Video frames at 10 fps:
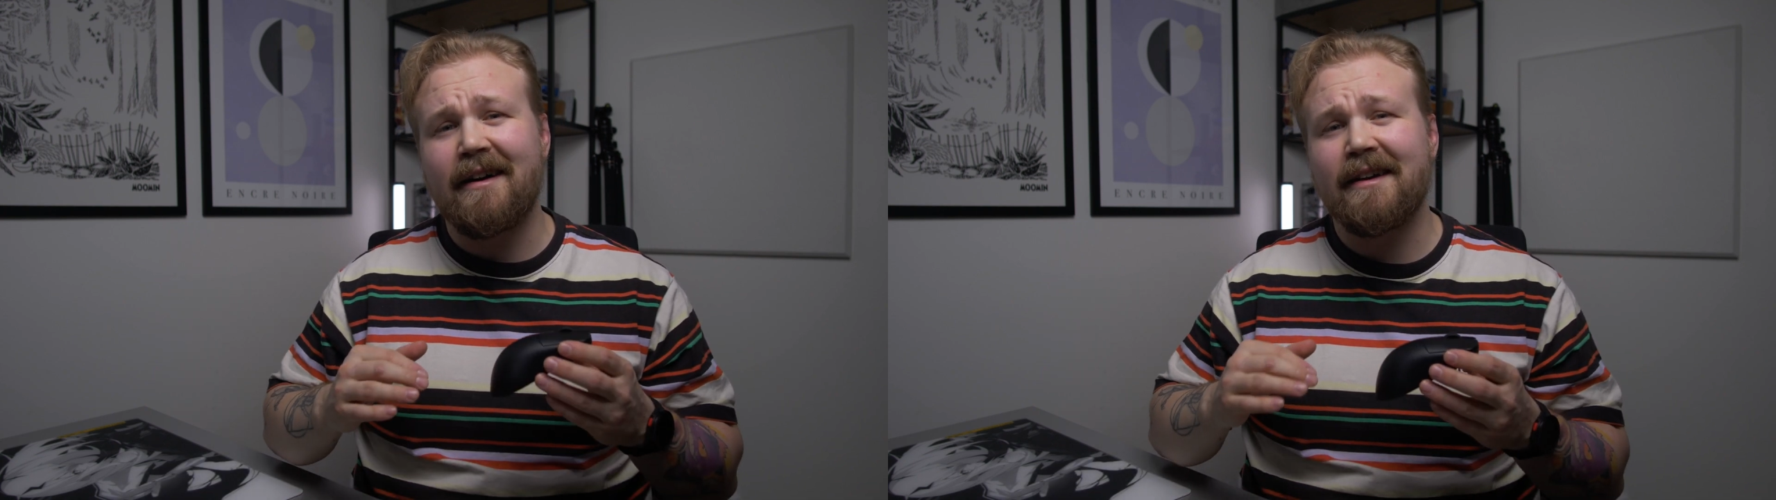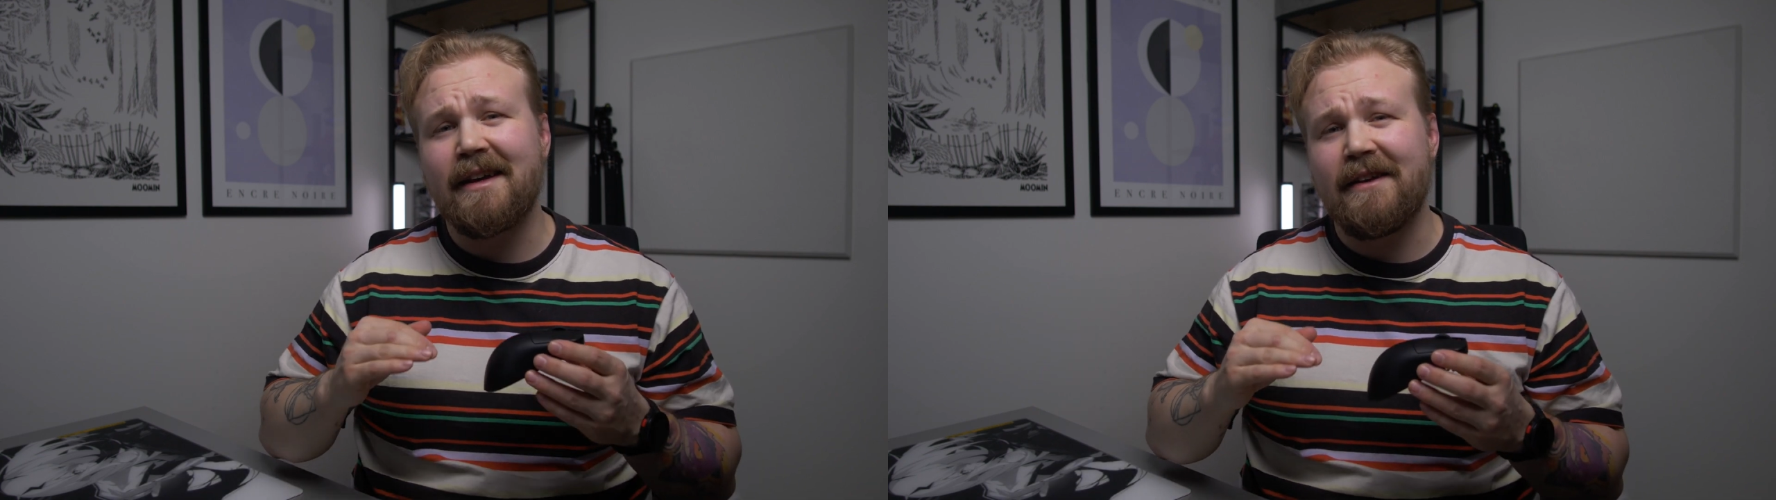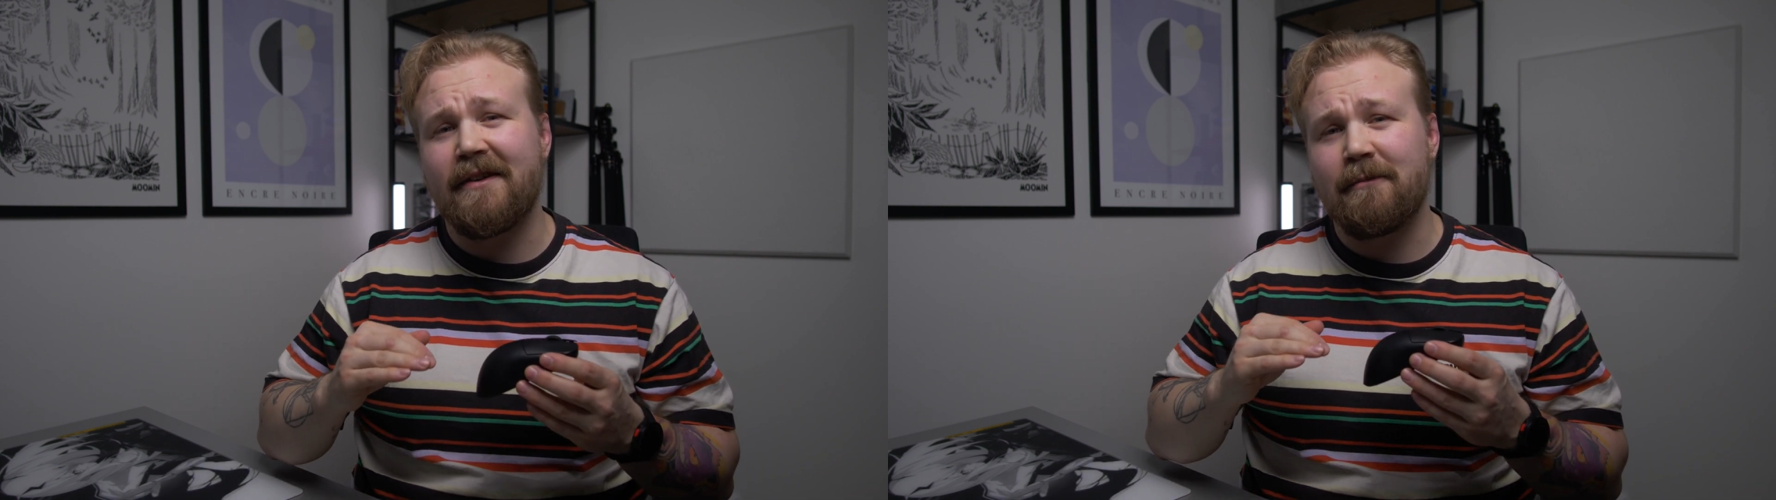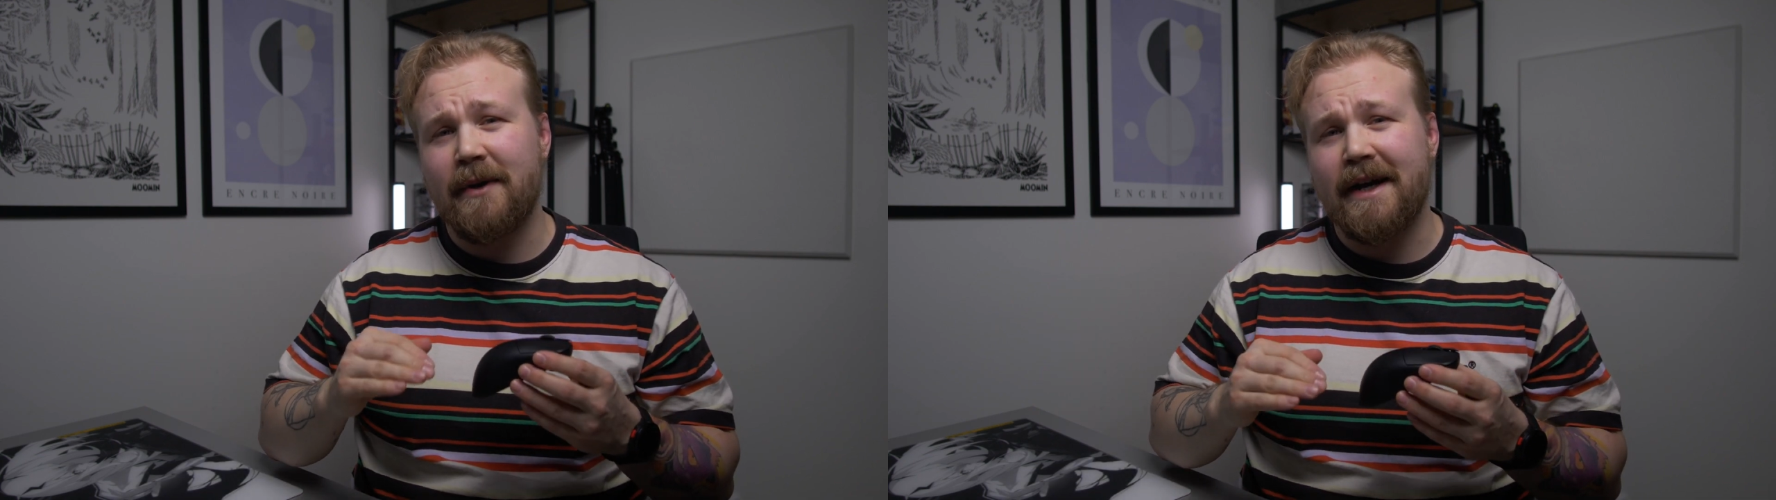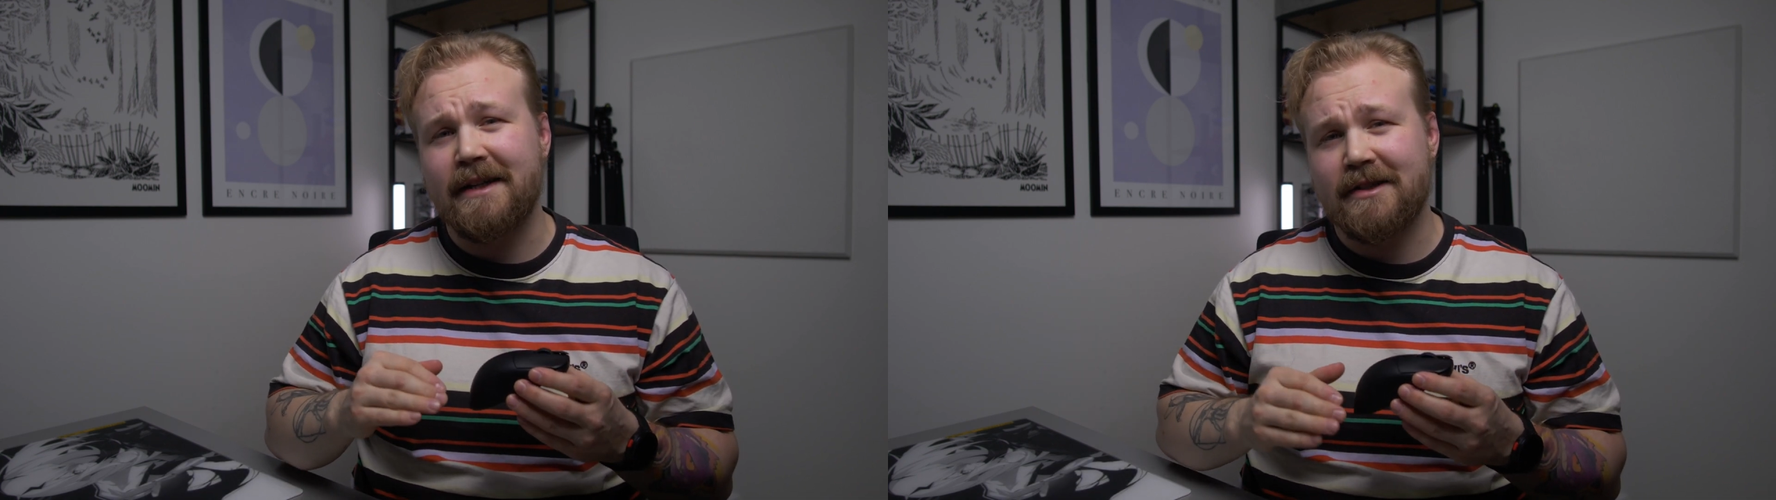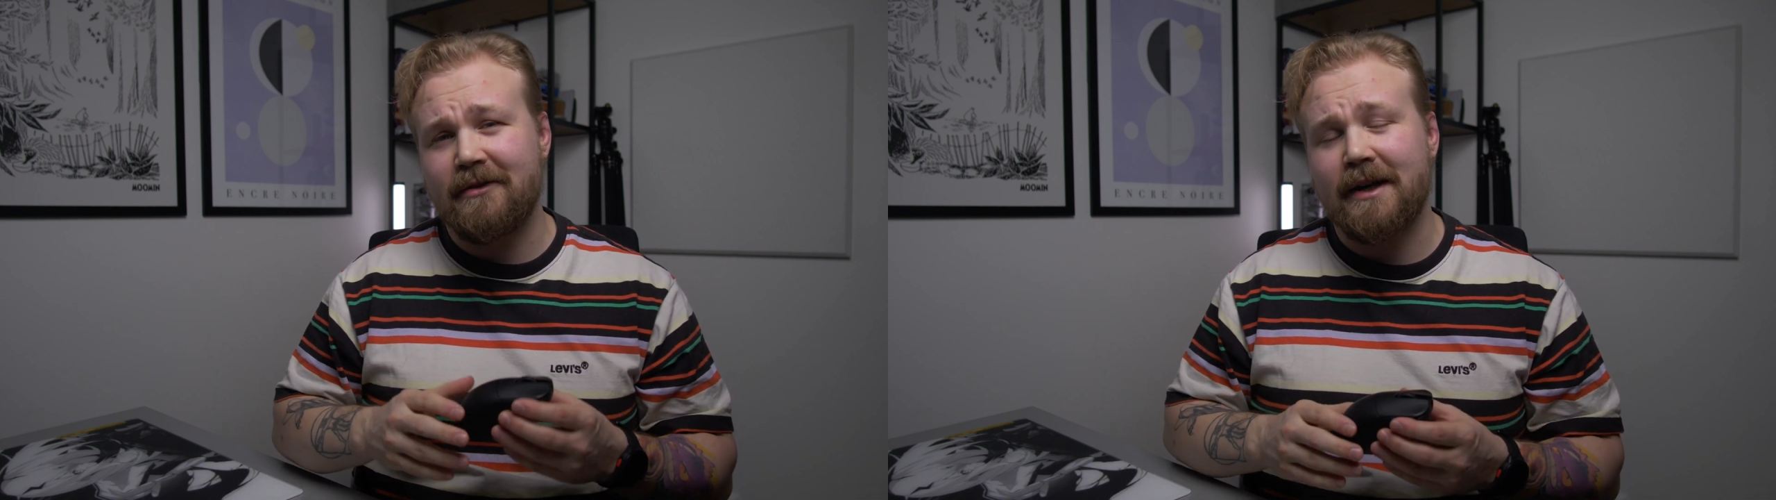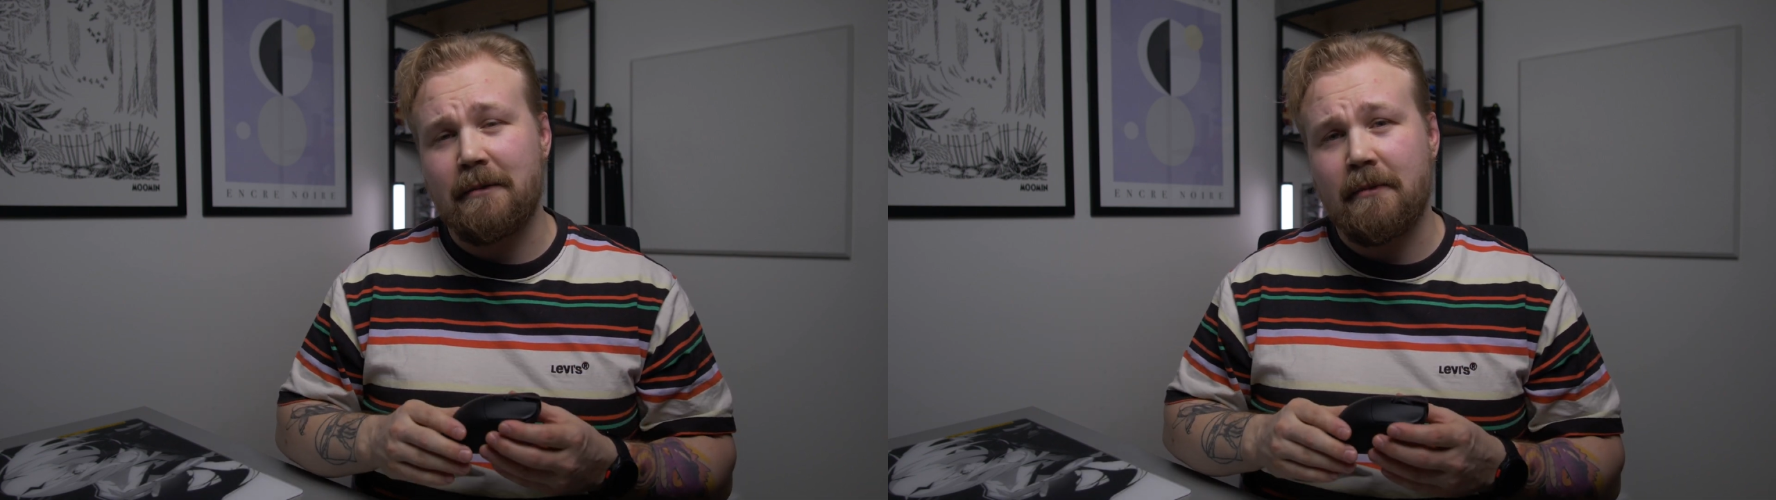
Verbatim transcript: uneven base on a